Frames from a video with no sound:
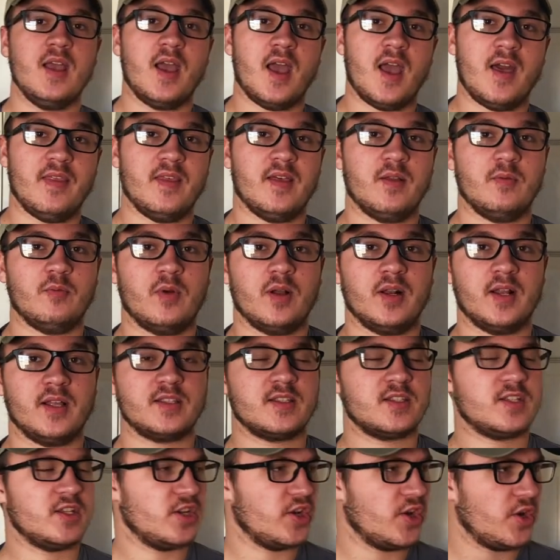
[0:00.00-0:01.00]
And then when
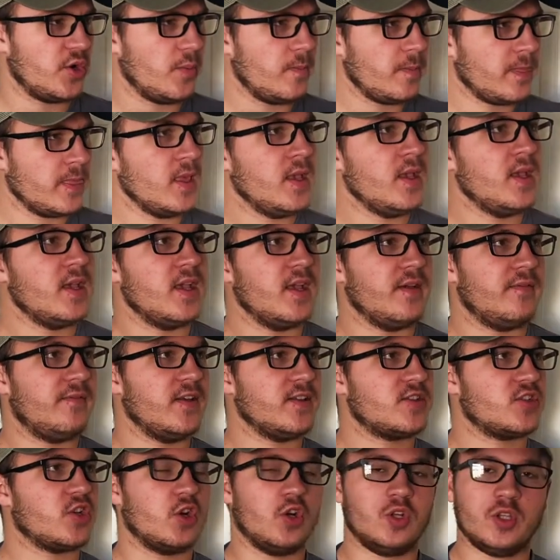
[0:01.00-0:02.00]
it's, you know, if
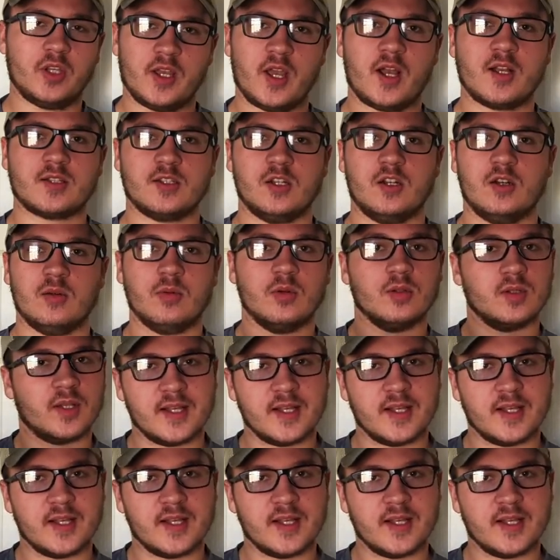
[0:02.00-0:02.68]
it's early October,